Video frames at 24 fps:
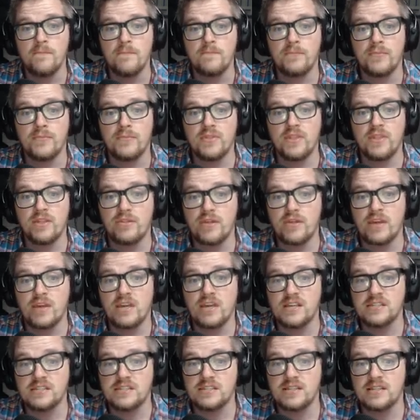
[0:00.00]
the thing
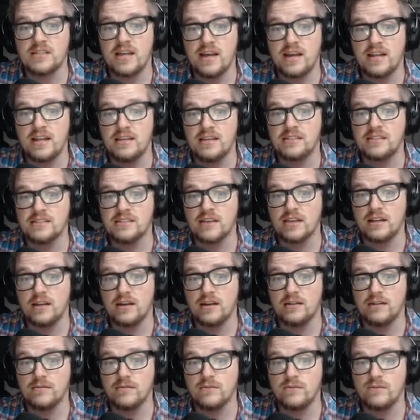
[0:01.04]
is that it's
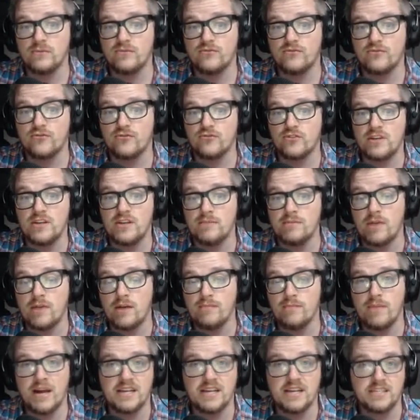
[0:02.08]
gonna free my
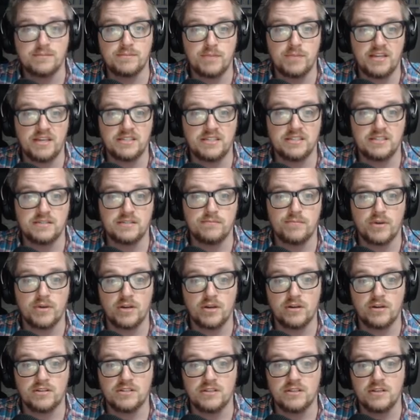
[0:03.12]
bag space
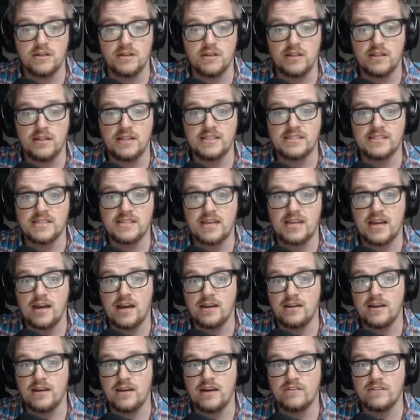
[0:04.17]
because let's say
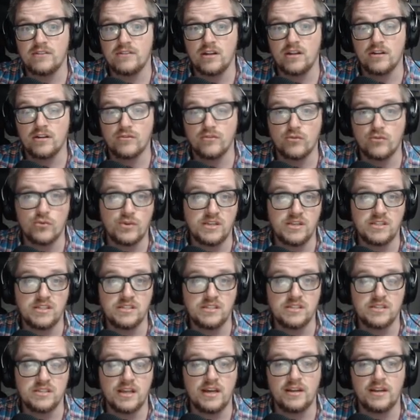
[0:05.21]
I have a lot of
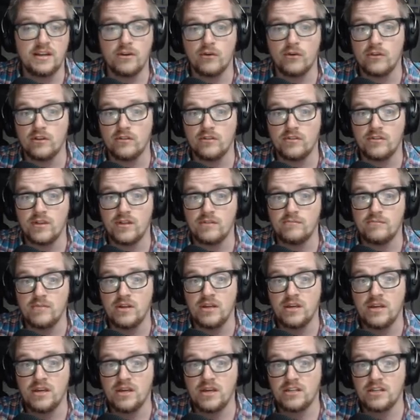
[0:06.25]
greens and all of them
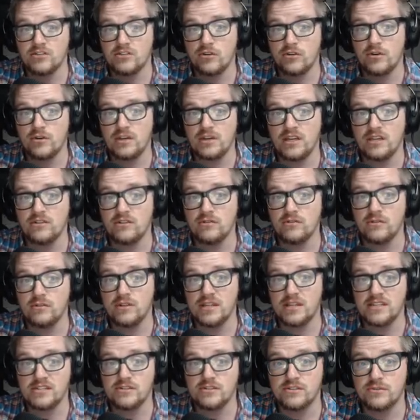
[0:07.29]
is turning into
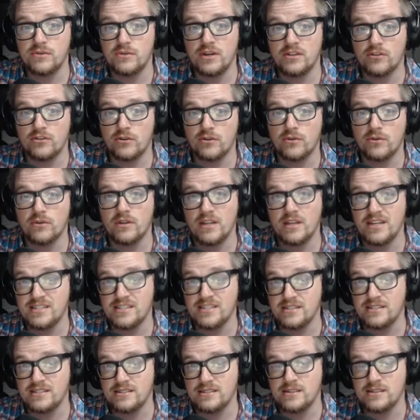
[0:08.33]
lesser eternal
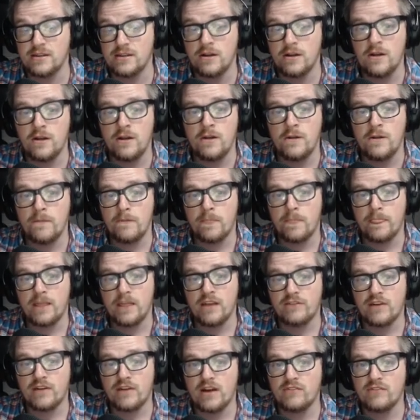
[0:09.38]
essence.
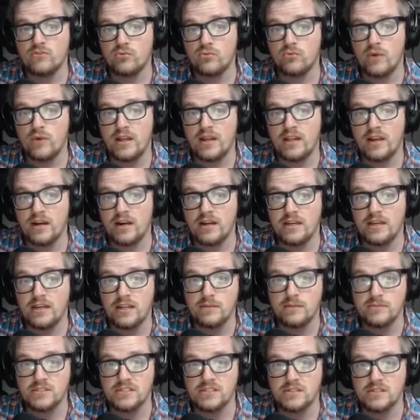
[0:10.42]
If I have 20
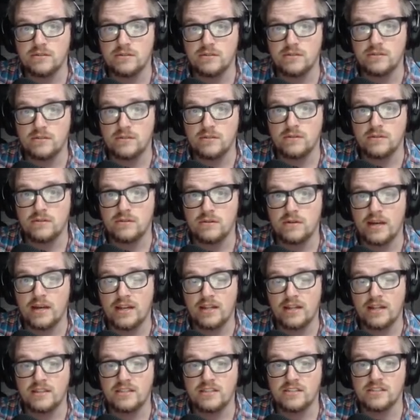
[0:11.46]
items and
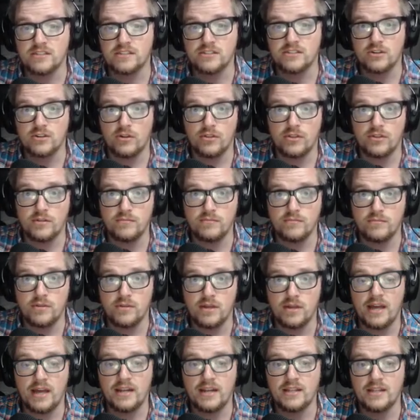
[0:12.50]
I disenchant them
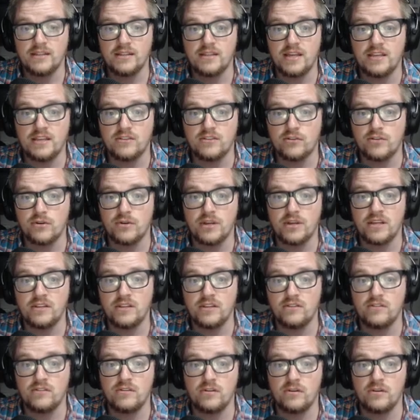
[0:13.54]
and they turn
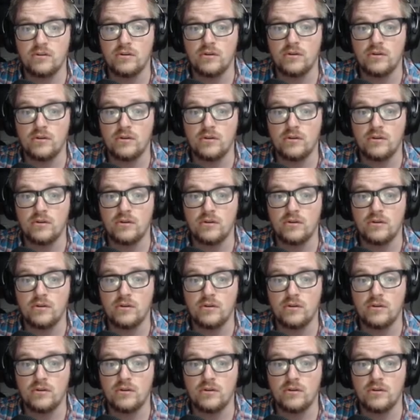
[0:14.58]
into